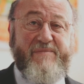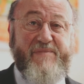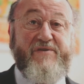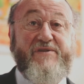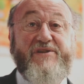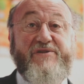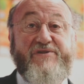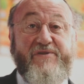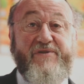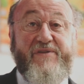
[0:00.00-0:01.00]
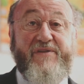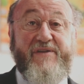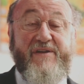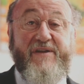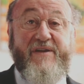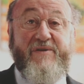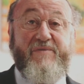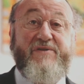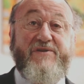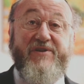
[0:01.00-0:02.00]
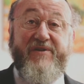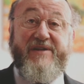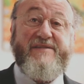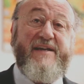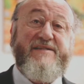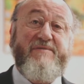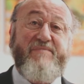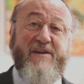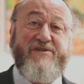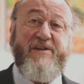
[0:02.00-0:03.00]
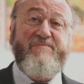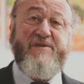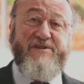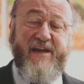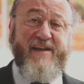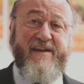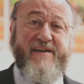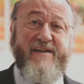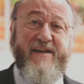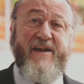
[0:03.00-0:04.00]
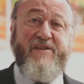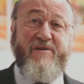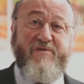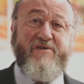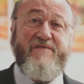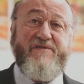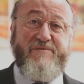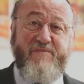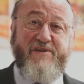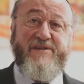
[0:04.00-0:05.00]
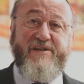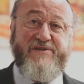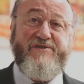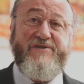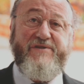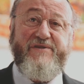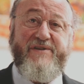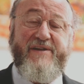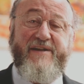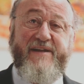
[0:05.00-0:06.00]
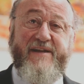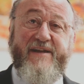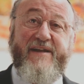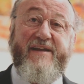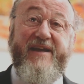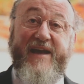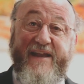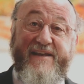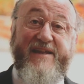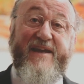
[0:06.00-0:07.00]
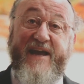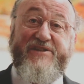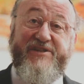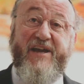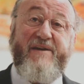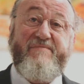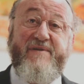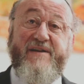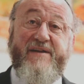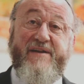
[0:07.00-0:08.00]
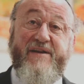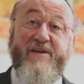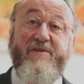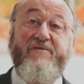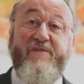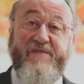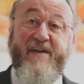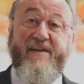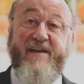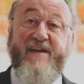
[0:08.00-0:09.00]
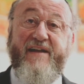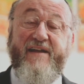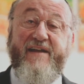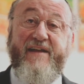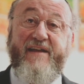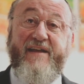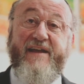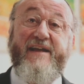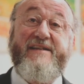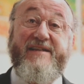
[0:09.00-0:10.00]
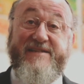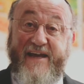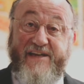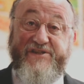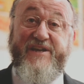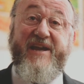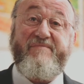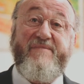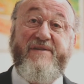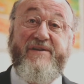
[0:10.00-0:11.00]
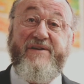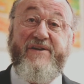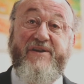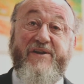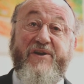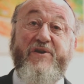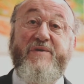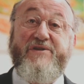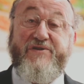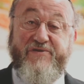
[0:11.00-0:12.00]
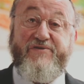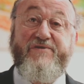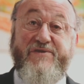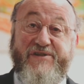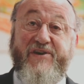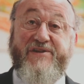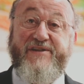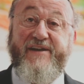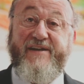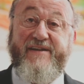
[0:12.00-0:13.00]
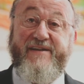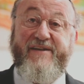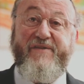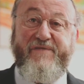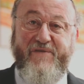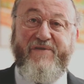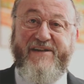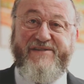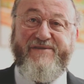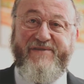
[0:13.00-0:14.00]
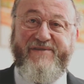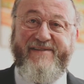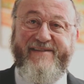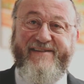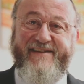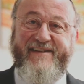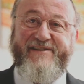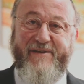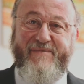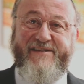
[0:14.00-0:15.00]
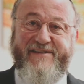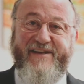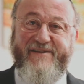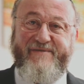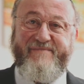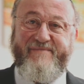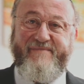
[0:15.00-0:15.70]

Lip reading: Because in truth, what the Torah says in Parashat Beshalach in the book of Shmot is true. Ki ani Hashem rofecha. It is Hashem who is the true doctor for us all. Shabbat Shalom.